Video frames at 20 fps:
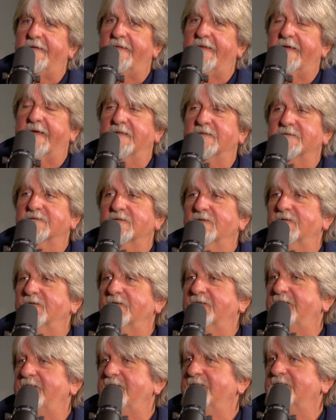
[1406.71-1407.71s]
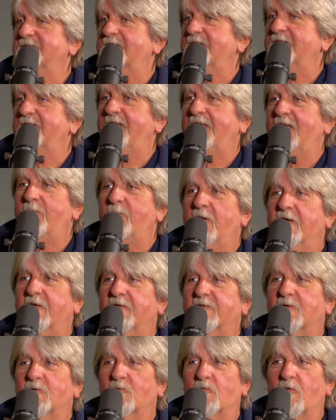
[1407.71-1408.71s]
They can certainly send an
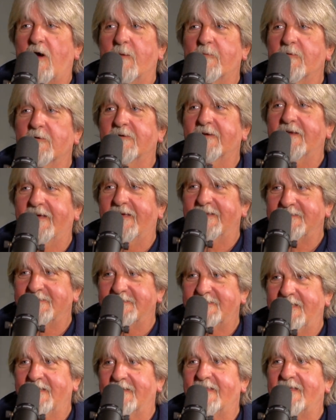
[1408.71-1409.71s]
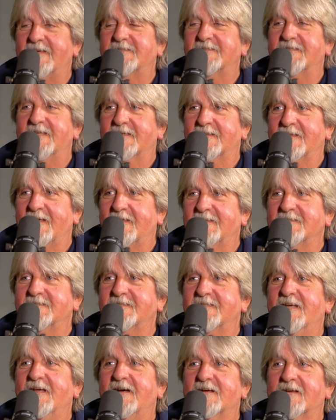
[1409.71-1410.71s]
email to
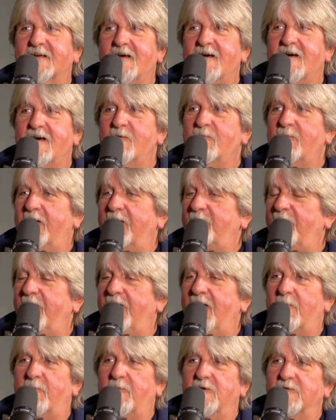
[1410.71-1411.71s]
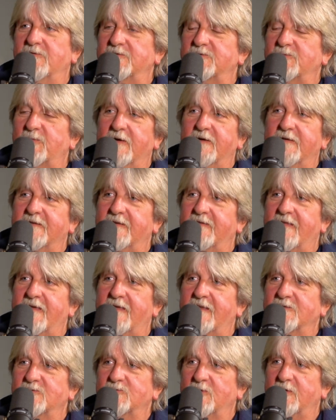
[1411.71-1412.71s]
Robert@SeaGlassTechnology.com. I'd be happy to respond to
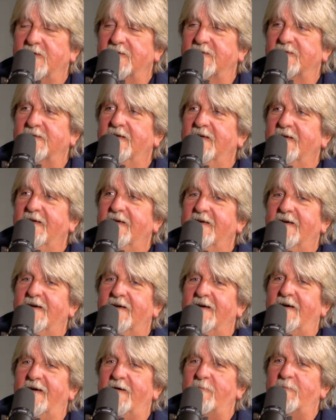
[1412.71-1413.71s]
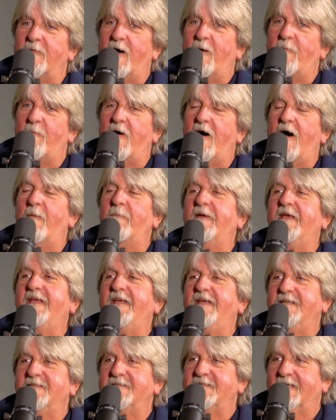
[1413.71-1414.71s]
that as well. I'm
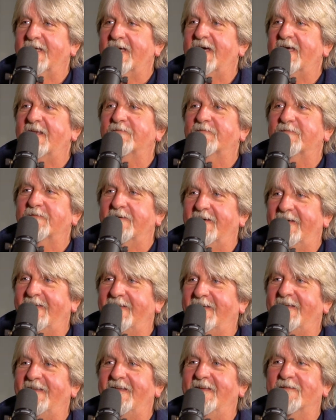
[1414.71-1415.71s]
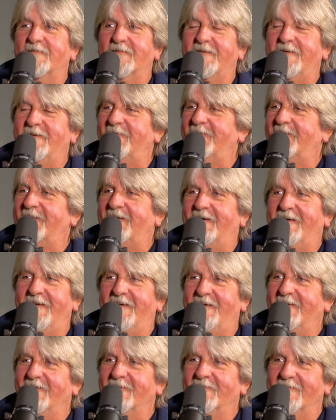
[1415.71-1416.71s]
easy guy to find. I definitely don't
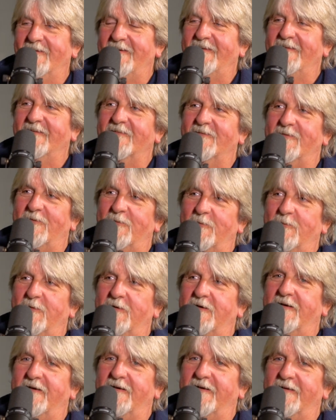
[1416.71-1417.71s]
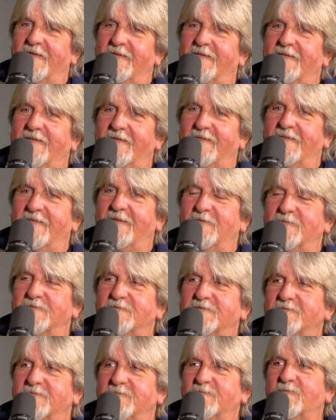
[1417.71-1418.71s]
hide, right? So
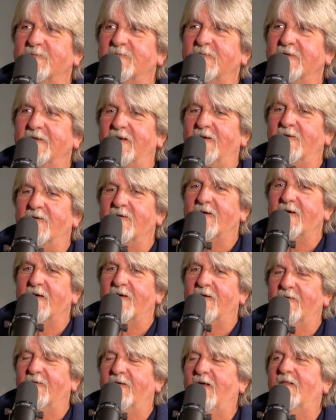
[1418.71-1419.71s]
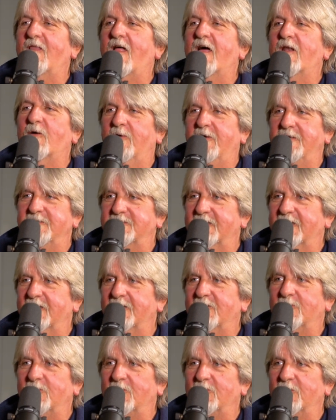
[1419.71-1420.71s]
there's, you know, a lot of ways to get
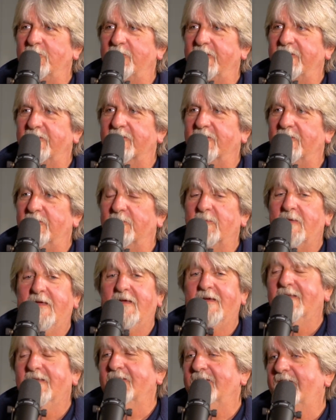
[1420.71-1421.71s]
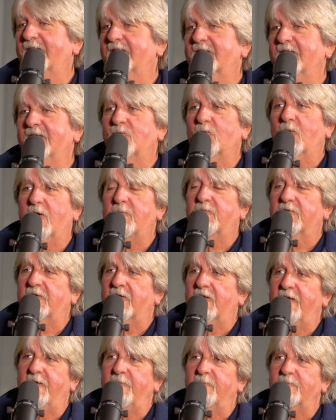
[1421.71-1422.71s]
a hold of me. So LinkedIn,
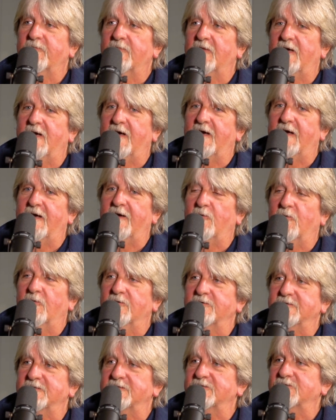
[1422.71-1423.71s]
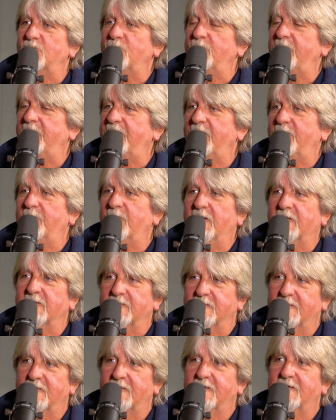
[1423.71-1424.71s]
website, or just shoot me an email.